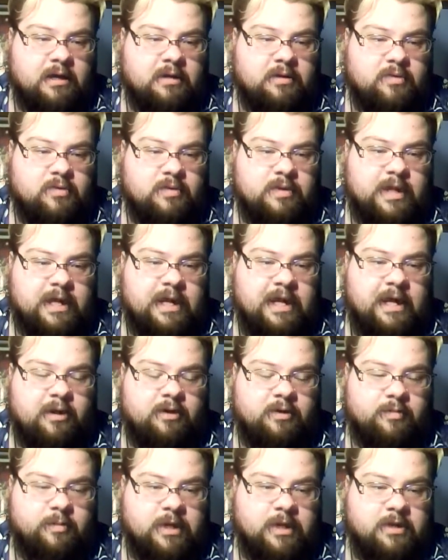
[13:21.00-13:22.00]
Ooh, Lady
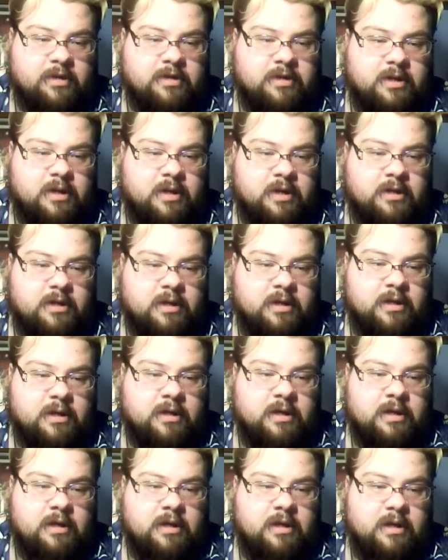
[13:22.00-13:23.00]
Alchemy looks good.
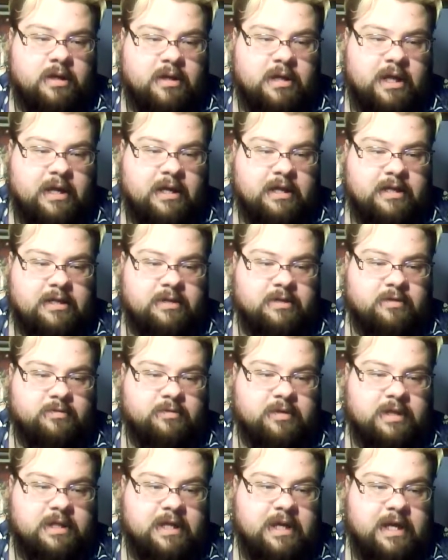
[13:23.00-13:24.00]
A lot of these look
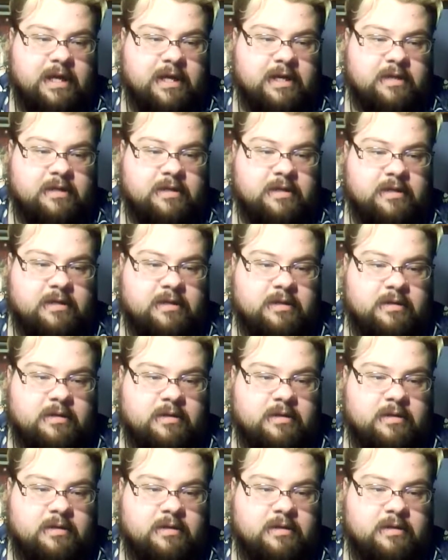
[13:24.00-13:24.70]
really nice.